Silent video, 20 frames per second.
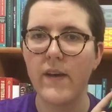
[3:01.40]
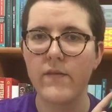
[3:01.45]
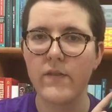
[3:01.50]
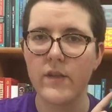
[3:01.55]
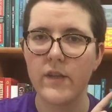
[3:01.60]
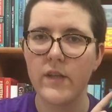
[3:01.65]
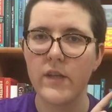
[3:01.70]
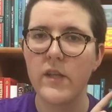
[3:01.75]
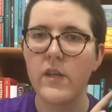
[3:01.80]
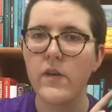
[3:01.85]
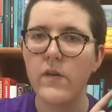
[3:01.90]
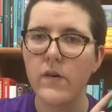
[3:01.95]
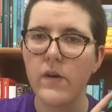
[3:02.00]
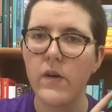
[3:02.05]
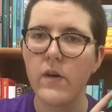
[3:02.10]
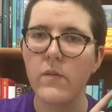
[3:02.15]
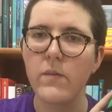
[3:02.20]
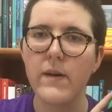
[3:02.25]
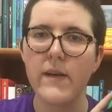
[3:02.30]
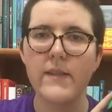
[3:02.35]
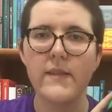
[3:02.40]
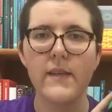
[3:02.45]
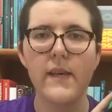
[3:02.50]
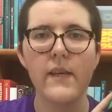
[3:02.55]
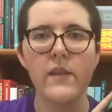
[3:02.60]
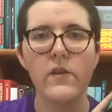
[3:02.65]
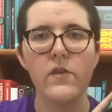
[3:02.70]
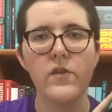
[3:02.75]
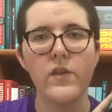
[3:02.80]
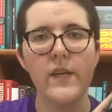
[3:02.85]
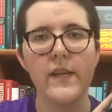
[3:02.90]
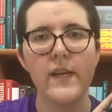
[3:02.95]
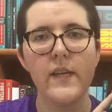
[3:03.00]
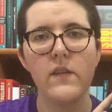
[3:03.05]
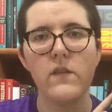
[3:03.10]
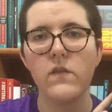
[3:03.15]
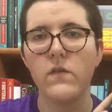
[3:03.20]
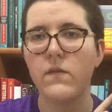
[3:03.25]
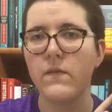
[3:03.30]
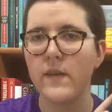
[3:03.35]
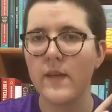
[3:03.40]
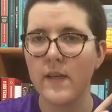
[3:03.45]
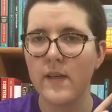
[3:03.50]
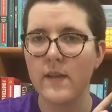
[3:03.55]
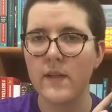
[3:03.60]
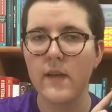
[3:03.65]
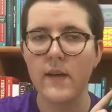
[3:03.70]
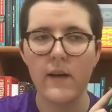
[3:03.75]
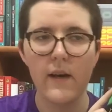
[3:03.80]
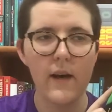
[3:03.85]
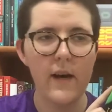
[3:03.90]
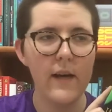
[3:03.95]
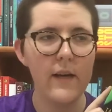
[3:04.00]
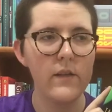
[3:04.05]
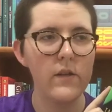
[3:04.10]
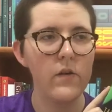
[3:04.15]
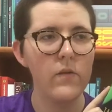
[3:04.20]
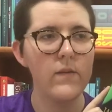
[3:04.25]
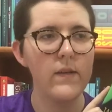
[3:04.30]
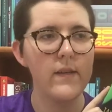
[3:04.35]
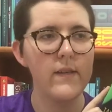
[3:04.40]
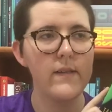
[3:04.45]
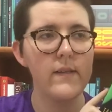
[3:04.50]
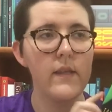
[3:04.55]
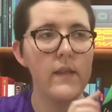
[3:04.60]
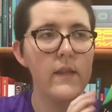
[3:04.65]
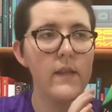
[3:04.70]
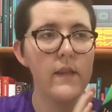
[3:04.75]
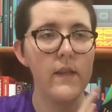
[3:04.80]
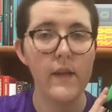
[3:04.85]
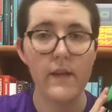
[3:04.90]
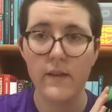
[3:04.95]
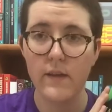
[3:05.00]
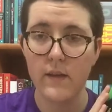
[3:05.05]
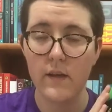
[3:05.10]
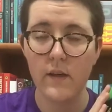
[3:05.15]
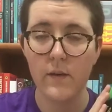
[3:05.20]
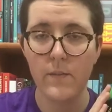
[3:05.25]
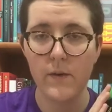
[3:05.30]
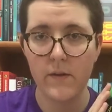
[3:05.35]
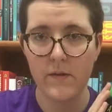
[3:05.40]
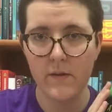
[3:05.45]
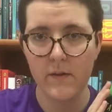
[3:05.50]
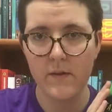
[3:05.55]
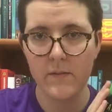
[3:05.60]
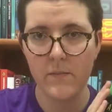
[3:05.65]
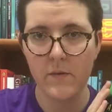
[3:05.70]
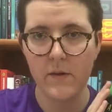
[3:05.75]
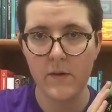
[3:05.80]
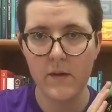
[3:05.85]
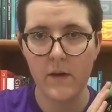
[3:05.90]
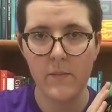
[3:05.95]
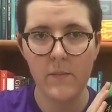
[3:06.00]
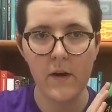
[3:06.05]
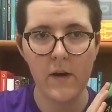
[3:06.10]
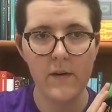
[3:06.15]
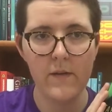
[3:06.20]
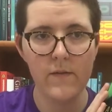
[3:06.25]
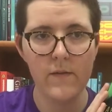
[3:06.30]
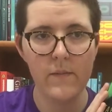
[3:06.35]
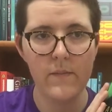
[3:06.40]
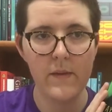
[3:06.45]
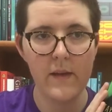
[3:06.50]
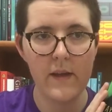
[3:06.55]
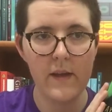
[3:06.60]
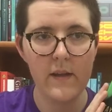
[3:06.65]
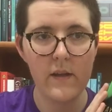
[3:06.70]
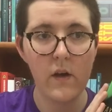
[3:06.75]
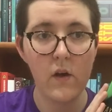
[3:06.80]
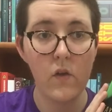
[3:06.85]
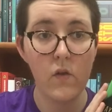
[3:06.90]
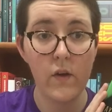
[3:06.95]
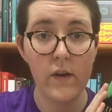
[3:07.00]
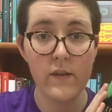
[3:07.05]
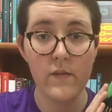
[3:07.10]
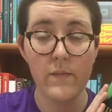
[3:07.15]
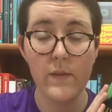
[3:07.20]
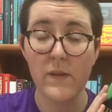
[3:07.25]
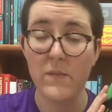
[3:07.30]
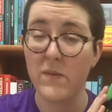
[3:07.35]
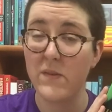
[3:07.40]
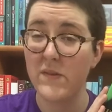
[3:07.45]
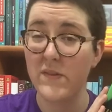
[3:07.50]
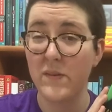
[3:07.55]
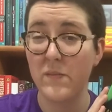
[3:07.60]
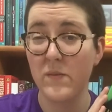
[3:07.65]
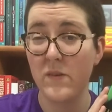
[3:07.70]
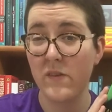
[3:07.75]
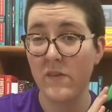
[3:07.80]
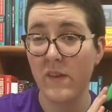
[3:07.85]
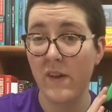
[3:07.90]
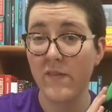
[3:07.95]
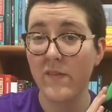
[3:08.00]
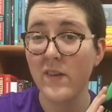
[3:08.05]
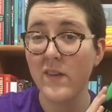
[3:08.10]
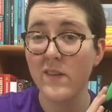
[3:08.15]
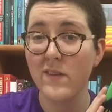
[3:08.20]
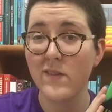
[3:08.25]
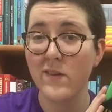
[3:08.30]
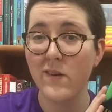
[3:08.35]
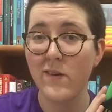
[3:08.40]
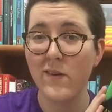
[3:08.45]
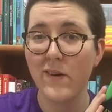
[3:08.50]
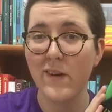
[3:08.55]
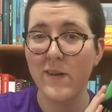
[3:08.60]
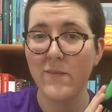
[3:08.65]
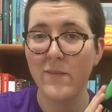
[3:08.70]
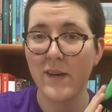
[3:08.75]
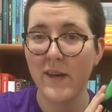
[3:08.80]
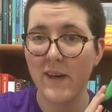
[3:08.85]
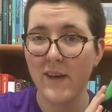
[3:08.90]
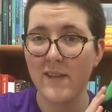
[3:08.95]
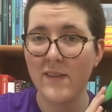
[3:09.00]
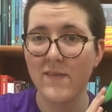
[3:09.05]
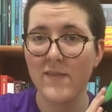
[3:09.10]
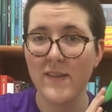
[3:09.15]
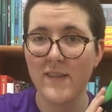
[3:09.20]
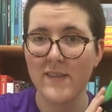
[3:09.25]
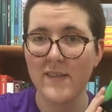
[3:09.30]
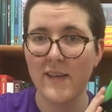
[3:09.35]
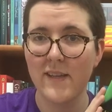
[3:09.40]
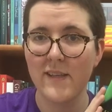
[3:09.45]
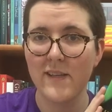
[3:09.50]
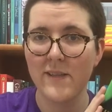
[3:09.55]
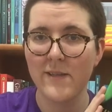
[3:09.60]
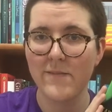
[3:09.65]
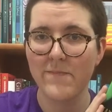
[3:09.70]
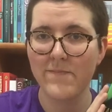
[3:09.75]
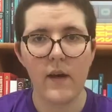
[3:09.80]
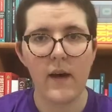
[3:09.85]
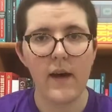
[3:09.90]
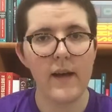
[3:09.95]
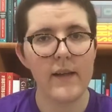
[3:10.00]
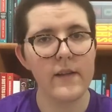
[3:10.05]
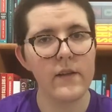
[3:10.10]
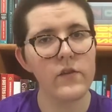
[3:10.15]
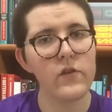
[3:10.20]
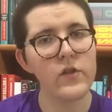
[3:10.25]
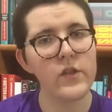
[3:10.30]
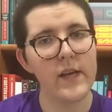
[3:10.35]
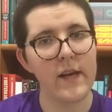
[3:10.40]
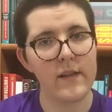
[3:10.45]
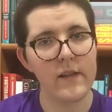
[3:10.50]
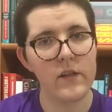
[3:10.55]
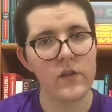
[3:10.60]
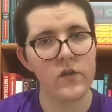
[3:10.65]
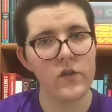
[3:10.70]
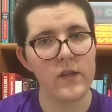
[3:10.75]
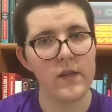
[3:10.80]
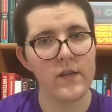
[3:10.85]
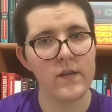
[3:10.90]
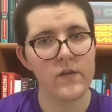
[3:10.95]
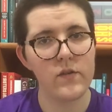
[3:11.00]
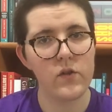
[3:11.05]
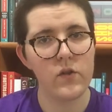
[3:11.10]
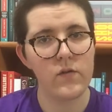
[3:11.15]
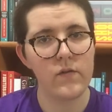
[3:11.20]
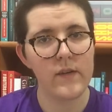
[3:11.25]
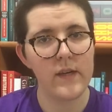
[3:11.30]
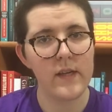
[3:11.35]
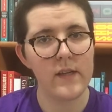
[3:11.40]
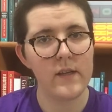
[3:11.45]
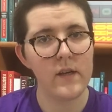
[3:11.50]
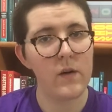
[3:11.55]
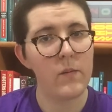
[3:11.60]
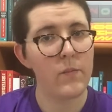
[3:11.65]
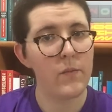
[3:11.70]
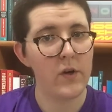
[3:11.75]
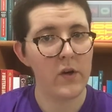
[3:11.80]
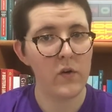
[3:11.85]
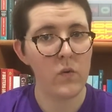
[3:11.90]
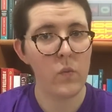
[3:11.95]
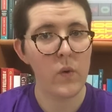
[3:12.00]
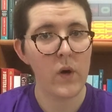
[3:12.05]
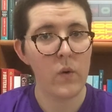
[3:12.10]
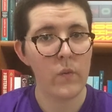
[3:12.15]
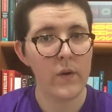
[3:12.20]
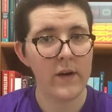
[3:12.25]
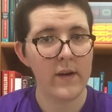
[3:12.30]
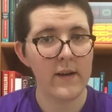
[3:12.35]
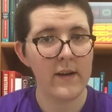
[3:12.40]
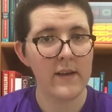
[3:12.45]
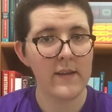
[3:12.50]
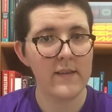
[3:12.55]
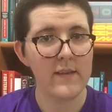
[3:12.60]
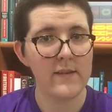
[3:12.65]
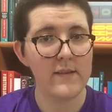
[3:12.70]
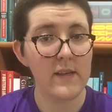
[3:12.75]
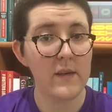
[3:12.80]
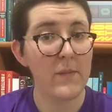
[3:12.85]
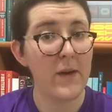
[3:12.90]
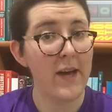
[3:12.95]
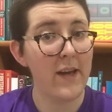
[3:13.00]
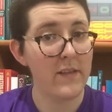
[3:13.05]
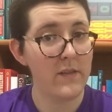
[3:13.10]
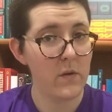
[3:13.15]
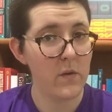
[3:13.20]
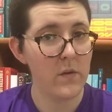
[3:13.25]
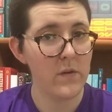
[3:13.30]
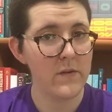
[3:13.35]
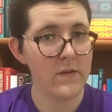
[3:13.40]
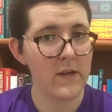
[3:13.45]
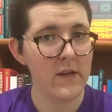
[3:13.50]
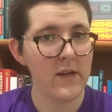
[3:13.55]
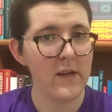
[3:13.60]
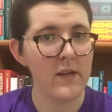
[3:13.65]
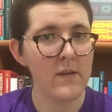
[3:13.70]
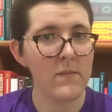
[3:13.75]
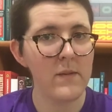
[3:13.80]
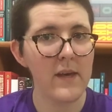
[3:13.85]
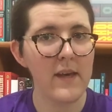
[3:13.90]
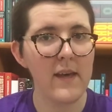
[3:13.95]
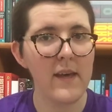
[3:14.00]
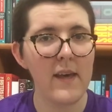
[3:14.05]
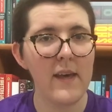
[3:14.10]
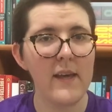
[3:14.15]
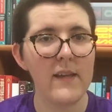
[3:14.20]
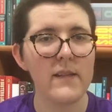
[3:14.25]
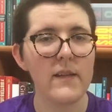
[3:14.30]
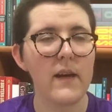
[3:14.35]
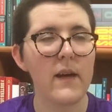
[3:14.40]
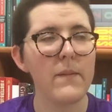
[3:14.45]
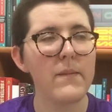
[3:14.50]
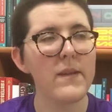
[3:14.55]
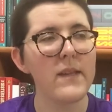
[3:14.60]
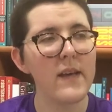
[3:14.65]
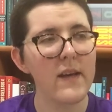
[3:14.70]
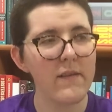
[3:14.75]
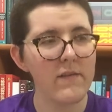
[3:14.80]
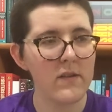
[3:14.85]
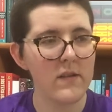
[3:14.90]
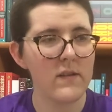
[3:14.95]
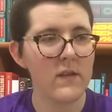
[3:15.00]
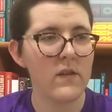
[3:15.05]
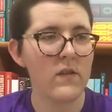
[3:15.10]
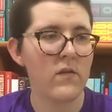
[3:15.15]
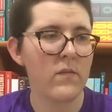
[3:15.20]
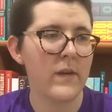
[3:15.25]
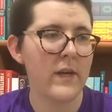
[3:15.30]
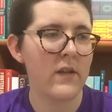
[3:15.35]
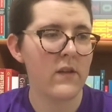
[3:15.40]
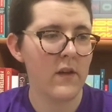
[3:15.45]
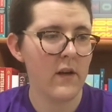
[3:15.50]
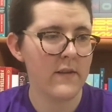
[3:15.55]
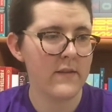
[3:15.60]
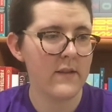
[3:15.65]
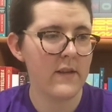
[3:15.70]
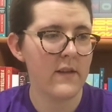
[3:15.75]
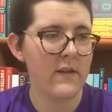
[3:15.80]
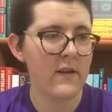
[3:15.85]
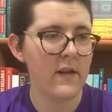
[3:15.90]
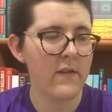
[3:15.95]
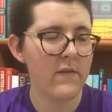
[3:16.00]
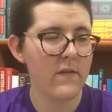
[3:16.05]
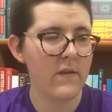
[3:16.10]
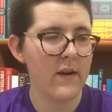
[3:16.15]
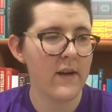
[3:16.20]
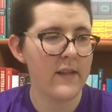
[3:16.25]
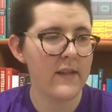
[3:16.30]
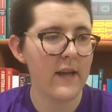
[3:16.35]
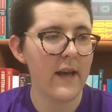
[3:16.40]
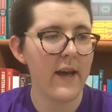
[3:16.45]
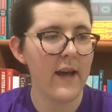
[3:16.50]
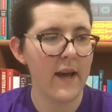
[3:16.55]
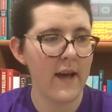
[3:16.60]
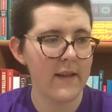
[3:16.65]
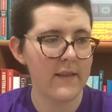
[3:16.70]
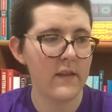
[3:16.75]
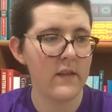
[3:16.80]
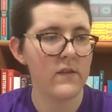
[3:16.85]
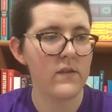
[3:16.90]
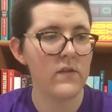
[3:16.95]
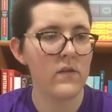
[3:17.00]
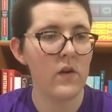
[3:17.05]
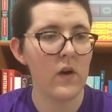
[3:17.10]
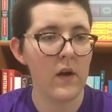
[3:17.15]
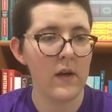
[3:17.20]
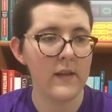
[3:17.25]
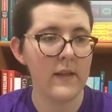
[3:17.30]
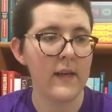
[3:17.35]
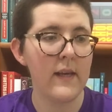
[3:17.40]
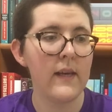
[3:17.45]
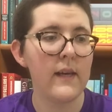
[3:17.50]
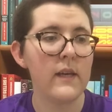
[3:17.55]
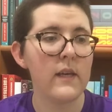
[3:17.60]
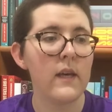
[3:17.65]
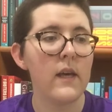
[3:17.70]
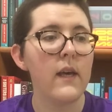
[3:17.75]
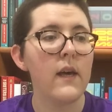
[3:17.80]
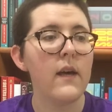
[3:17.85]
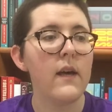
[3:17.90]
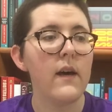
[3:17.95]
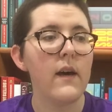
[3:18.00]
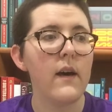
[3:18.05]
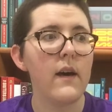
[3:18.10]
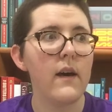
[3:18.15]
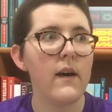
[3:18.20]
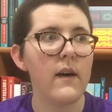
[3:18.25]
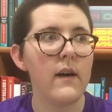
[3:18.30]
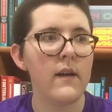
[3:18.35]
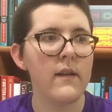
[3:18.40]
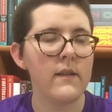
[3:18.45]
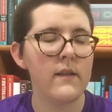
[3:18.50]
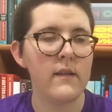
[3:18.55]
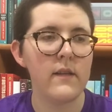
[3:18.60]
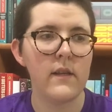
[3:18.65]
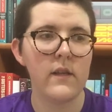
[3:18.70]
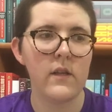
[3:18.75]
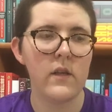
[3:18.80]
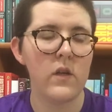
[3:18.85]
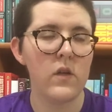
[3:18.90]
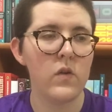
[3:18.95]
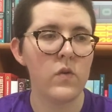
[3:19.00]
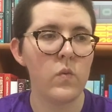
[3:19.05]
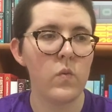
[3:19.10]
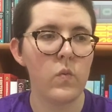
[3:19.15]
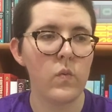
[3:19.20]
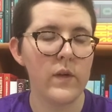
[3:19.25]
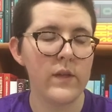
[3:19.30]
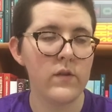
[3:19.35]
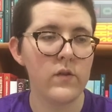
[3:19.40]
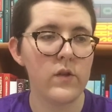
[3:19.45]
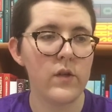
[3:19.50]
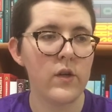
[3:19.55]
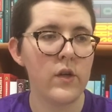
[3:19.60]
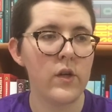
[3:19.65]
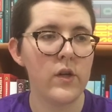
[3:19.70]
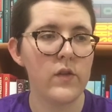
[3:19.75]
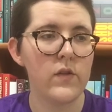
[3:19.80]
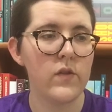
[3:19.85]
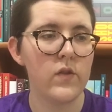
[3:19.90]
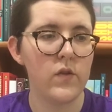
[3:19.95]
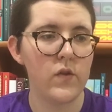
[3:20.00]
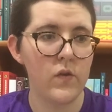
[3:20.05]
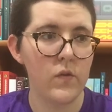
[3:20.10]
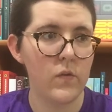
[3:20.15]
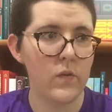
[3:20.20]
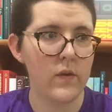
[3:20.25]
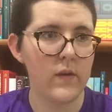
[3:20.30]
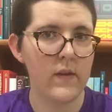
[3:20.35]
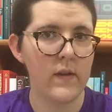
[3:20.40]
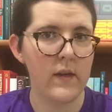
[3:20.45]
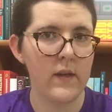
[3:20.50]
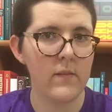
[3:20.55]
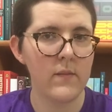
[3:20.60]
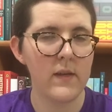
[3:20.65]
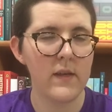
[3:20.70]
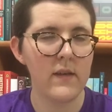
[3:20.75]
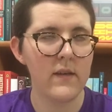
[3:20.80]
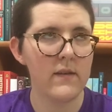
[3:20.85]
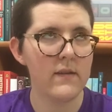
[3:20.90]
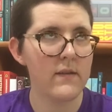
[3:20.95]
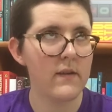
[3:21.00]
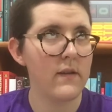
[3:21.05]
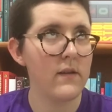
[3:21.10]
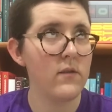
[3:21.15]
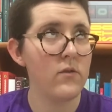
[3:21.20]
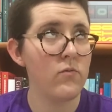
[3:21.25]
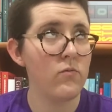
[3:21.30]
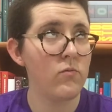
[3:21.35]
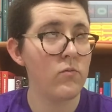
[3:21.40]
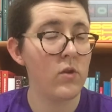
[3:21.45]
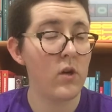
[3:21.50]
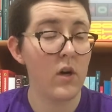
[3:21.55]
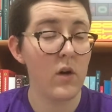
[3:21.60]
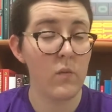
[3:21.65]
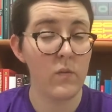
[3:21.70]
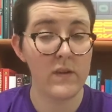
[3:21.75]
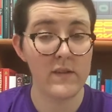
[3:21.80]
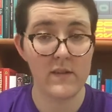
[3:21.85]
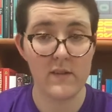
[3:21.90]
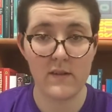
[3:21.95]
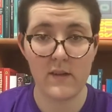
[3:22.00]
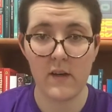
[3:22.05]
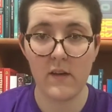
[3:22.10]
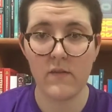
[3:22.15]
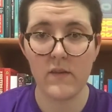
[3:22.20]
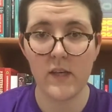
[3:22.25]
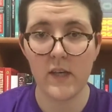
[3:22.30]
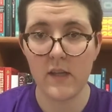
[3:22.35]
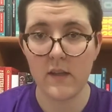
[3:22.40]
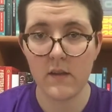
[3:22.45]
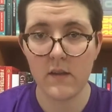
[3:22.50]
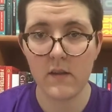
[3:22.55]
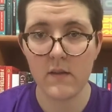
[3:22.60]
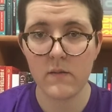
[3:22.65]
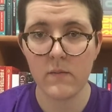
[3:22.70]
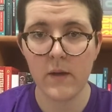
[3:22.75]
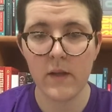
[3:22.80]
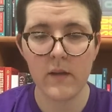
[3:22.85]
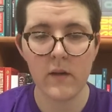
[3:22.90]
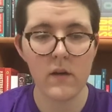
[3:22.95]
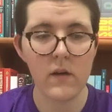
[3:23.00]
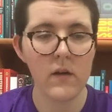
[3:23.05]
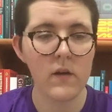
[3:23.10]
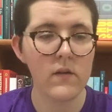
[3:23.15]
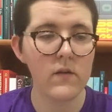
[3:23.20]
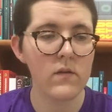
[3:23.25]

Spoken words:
Evelyn Hugo by Taylor Jenkins Reid. I know next to nothing about this book apart from that a lot of people seem to love it, so I'm kind of excited. Another challenge is to read a book while wearing the same hat the whole time, and I'm going to have to dig through my closet and find a hat that's not a knitted winter toque thing, because I do not want to die of heat in this weather.